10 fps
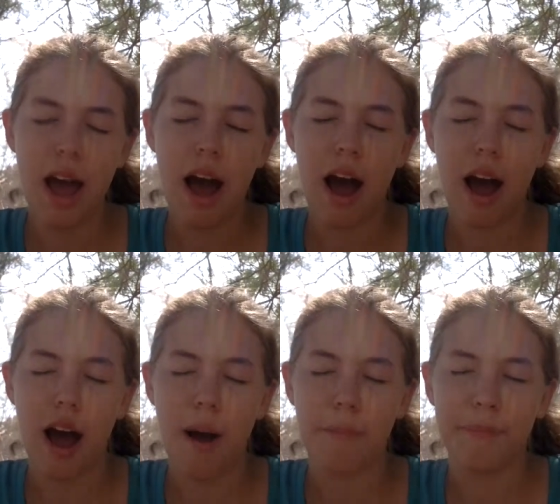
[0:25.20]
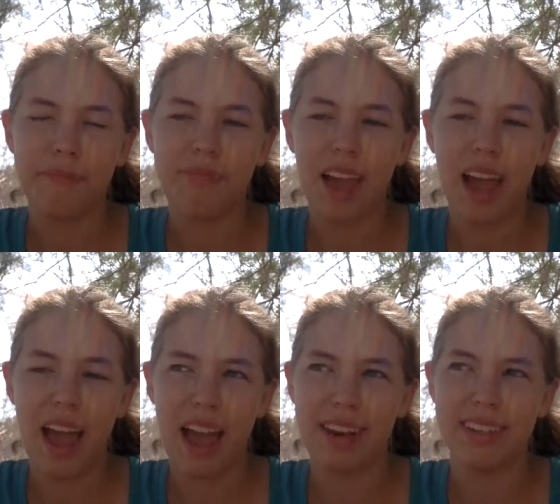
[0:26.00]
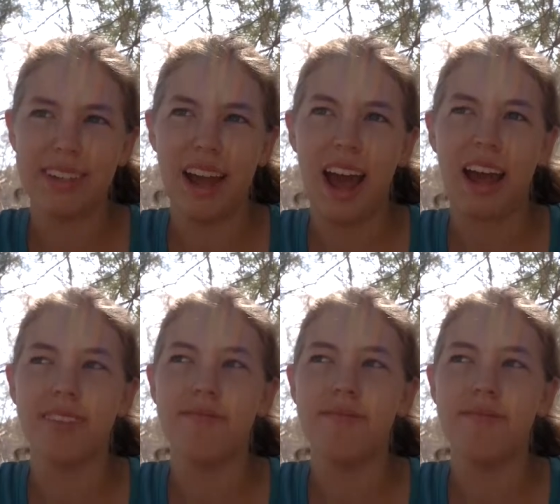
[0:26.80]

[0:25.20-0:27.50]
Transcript: um, and I